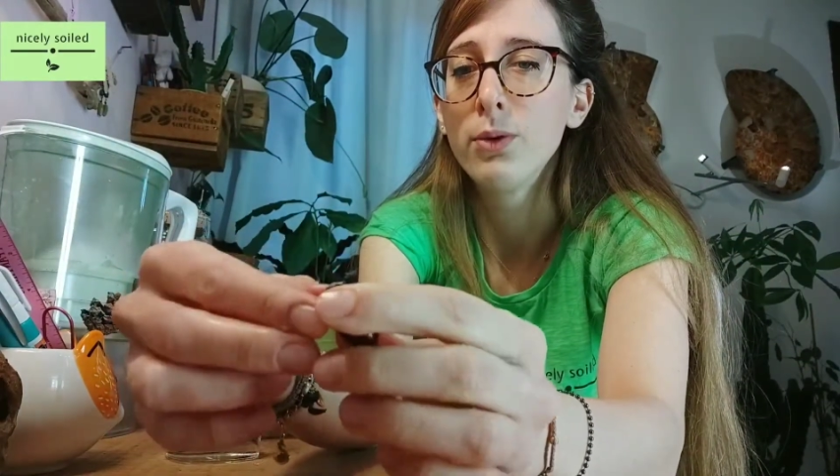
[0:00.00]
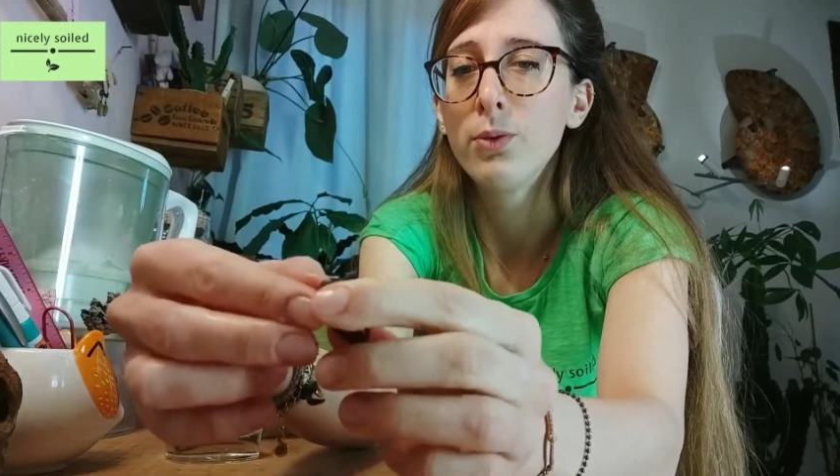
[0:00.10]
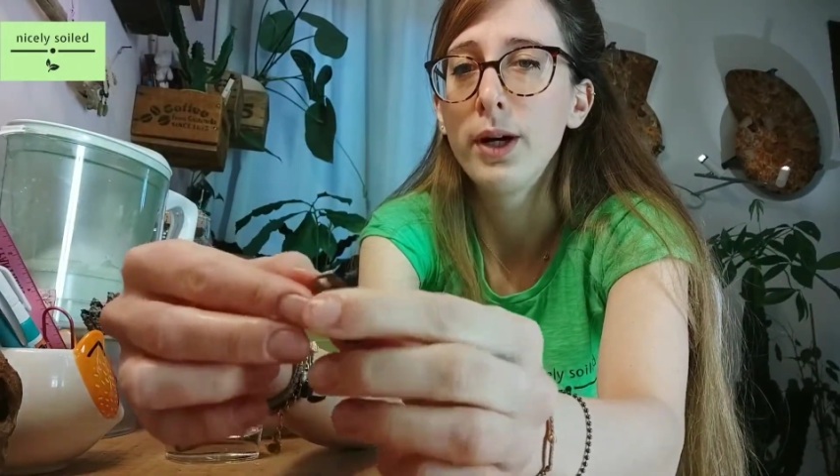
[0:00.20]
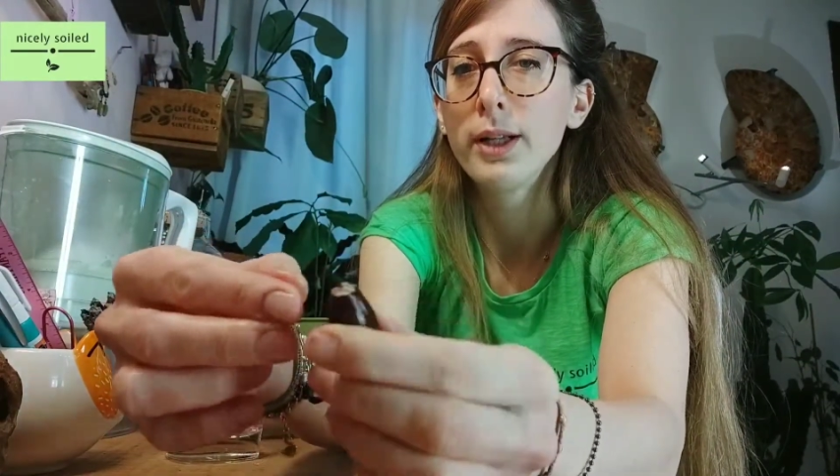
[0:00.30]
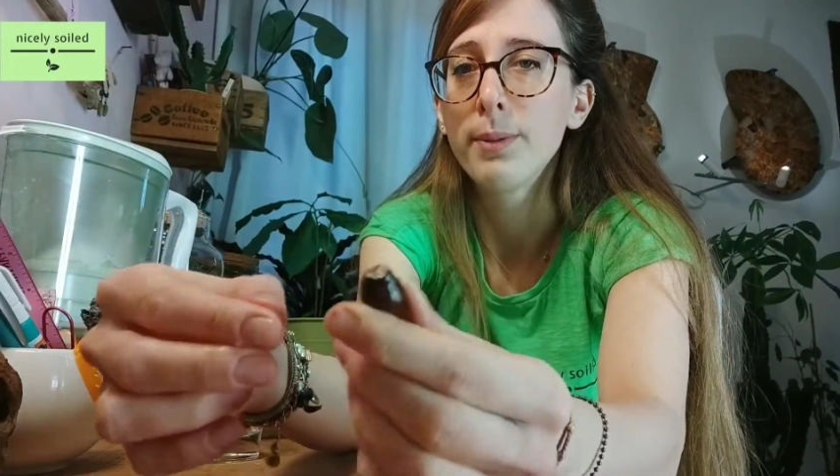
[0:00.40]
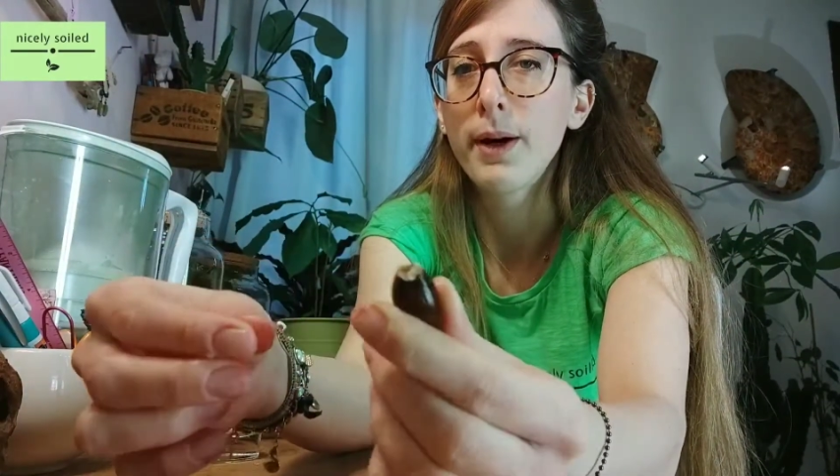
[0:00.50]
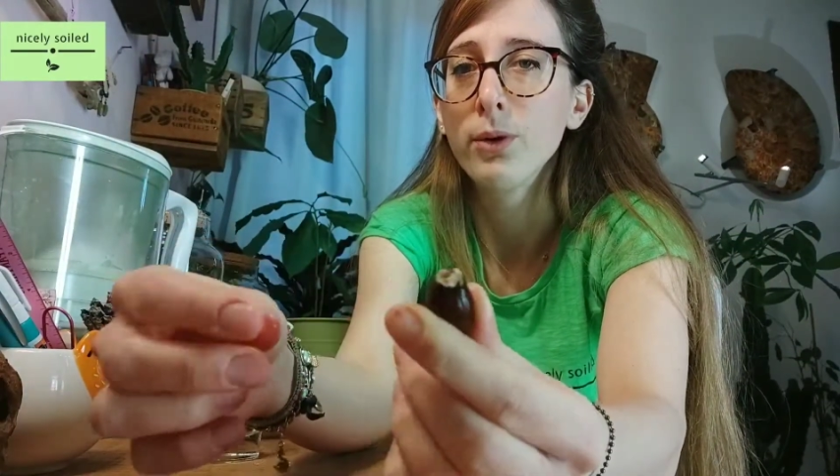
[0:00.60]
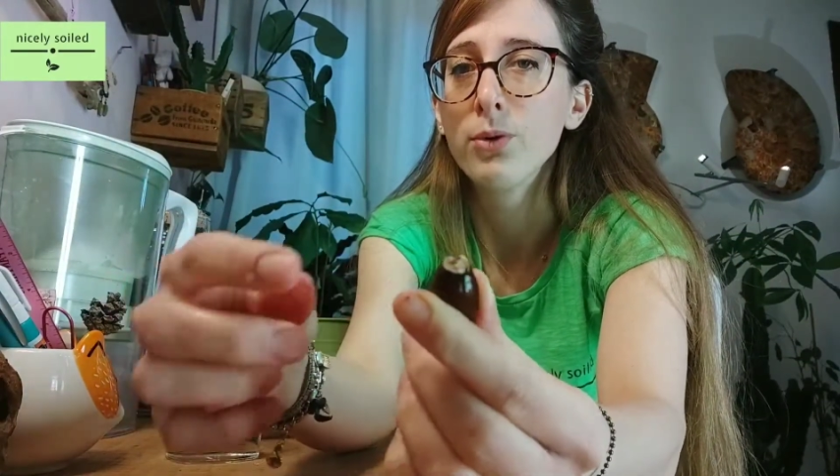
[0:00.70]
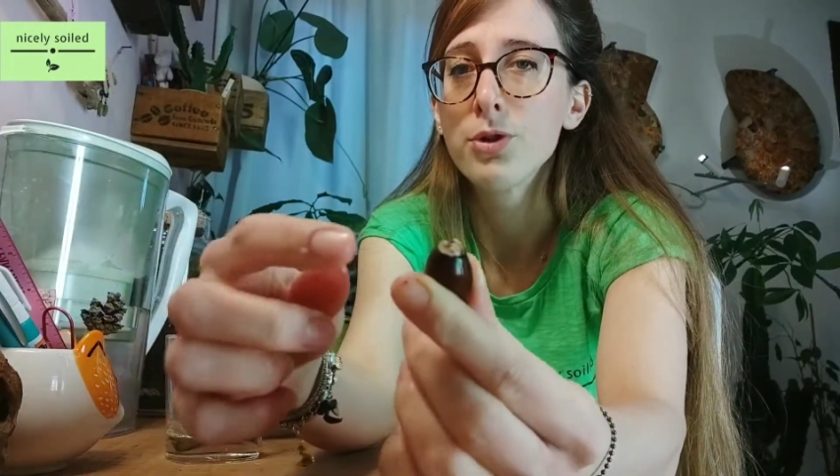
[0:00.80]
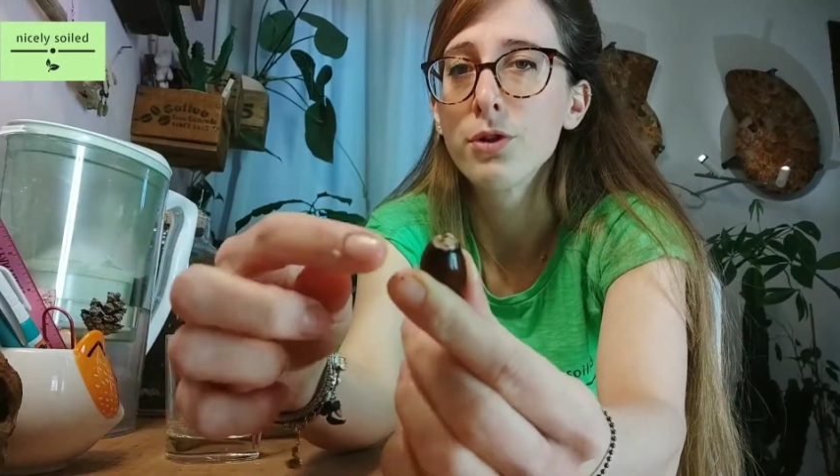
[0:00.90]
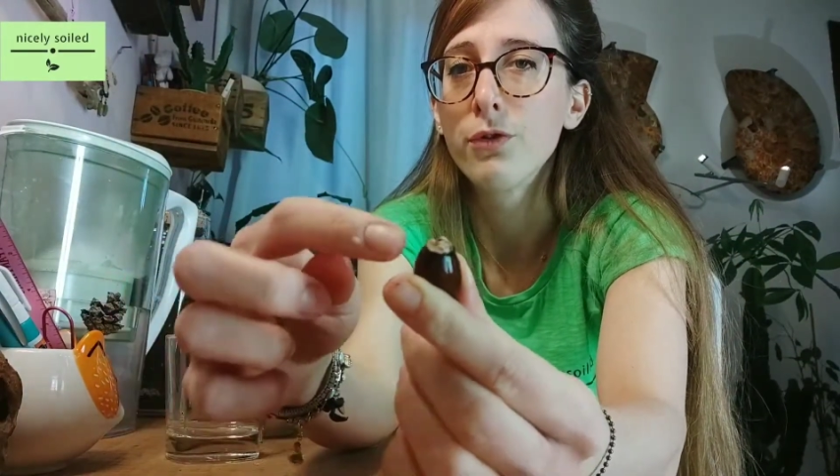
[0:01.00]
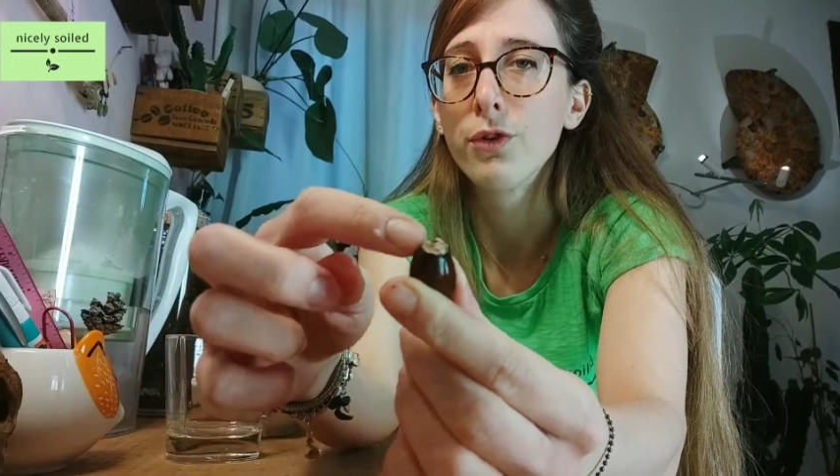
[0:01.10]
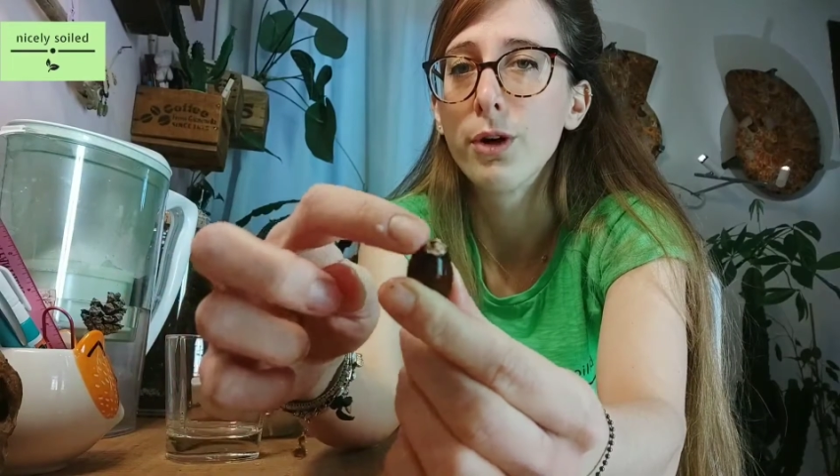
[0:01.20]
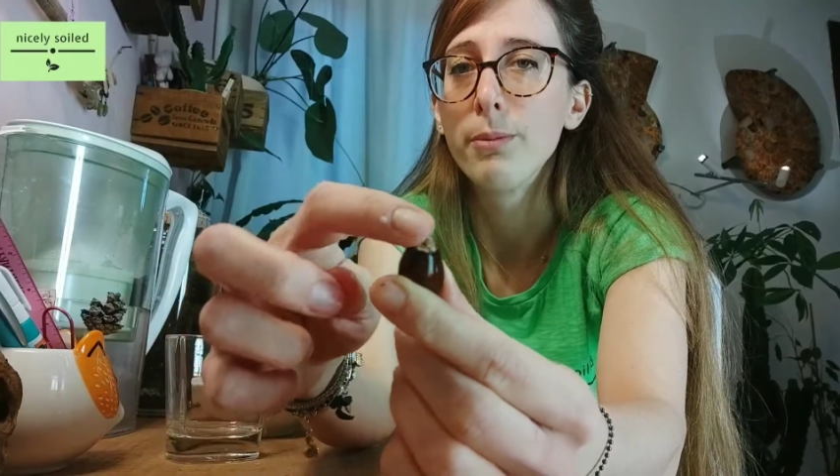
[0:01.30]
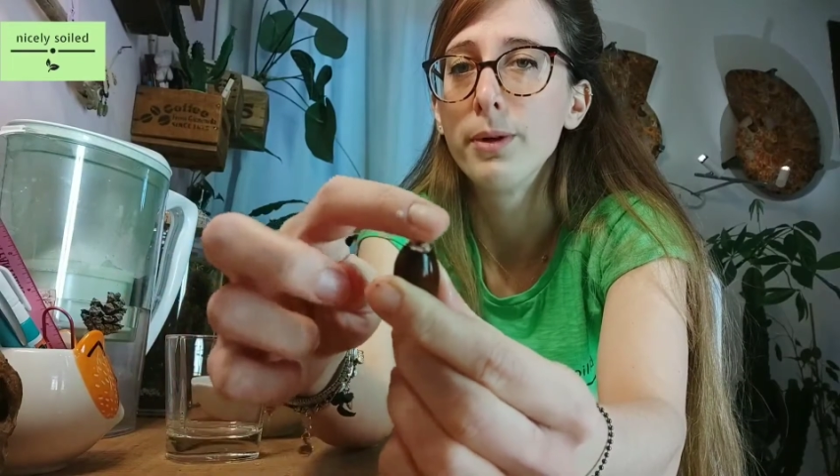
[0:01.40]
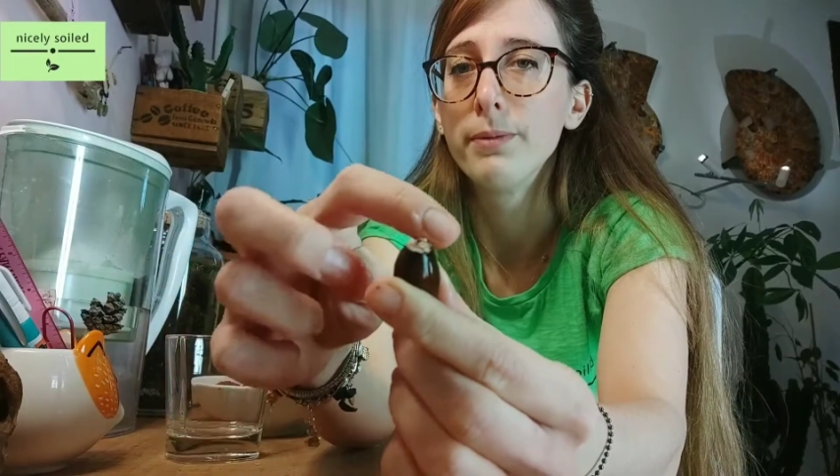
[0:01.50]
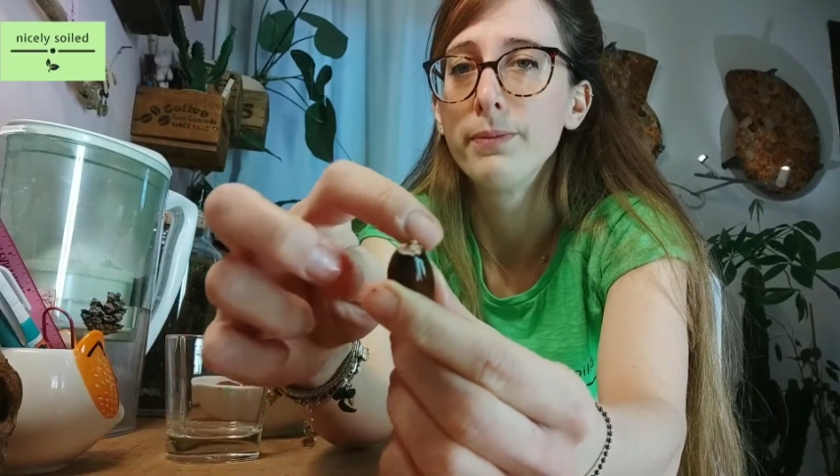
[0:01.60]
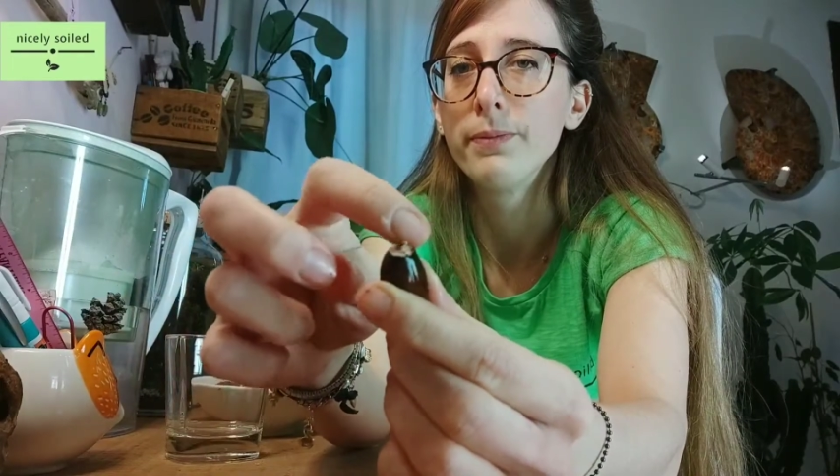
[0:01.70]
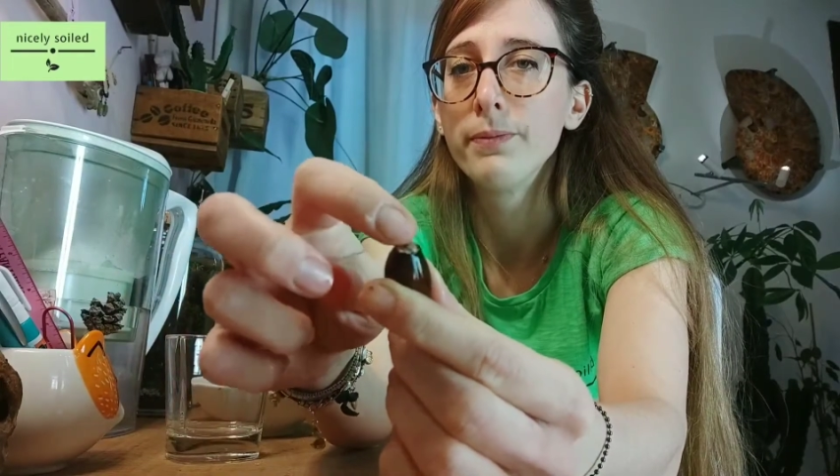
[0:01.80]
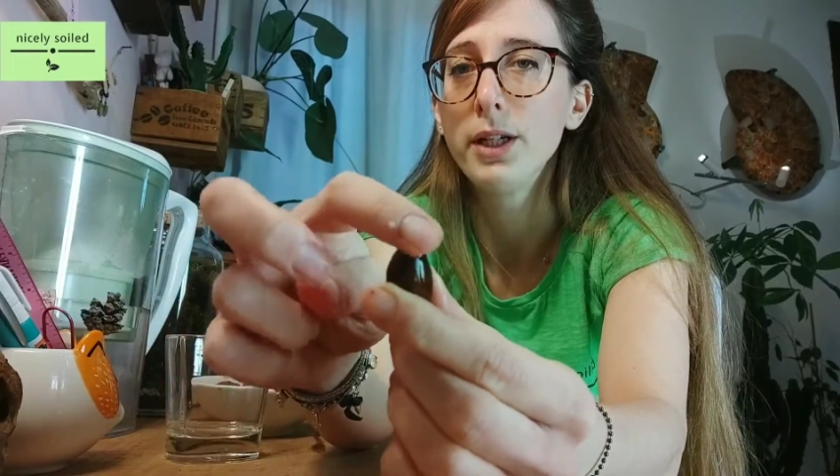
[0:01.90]
white part also from
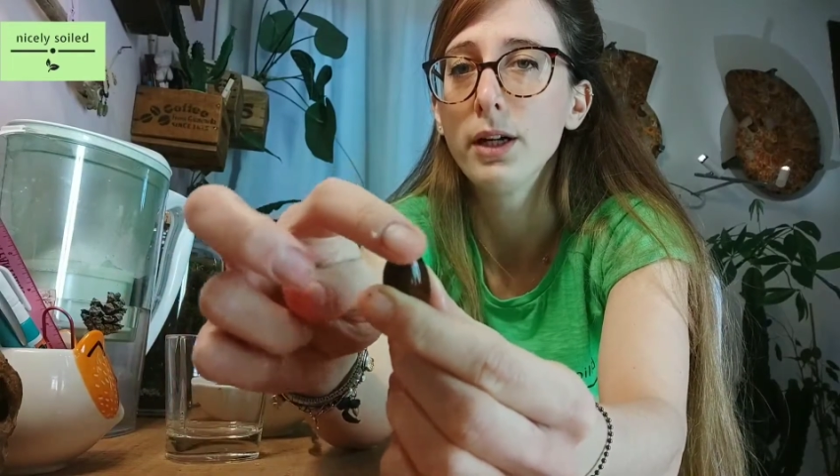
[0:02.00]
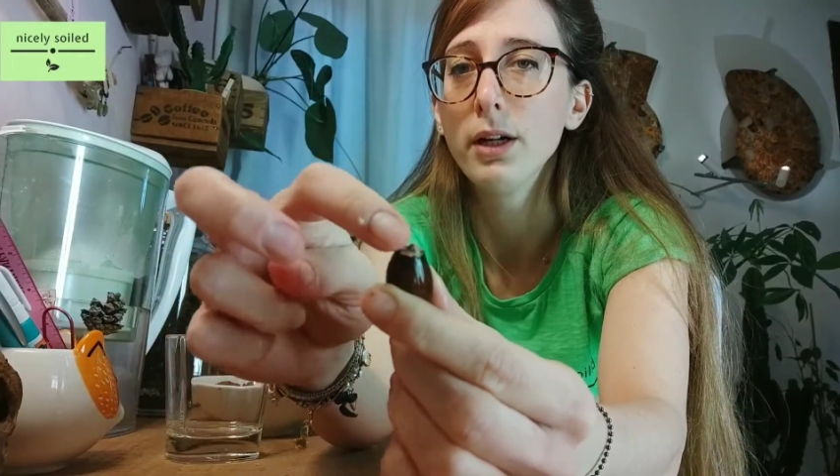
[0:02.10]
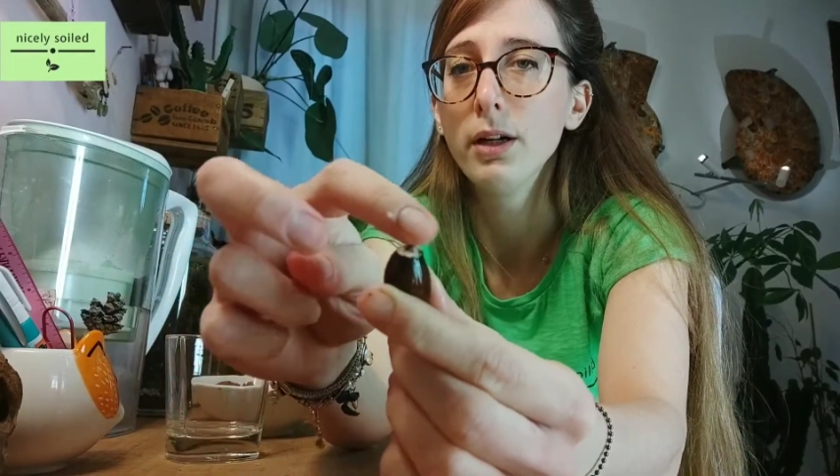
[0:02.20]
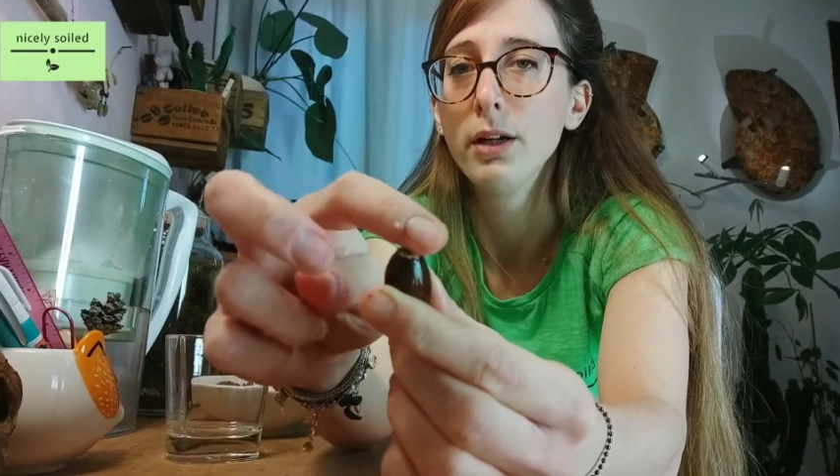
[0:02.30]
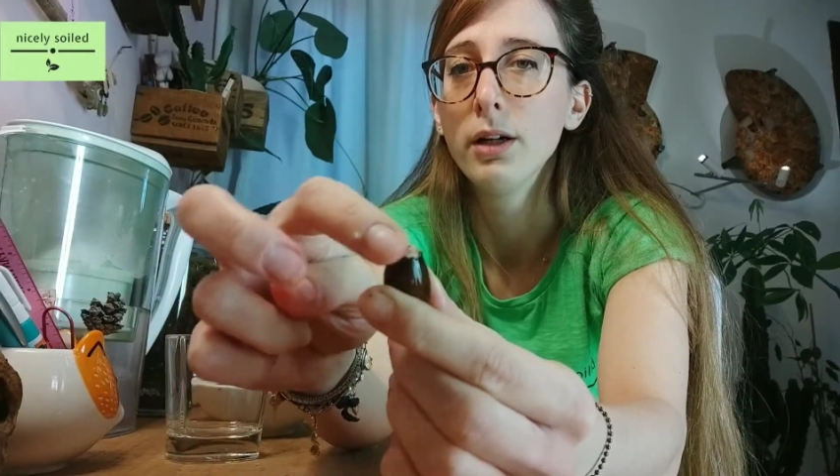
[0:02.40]
here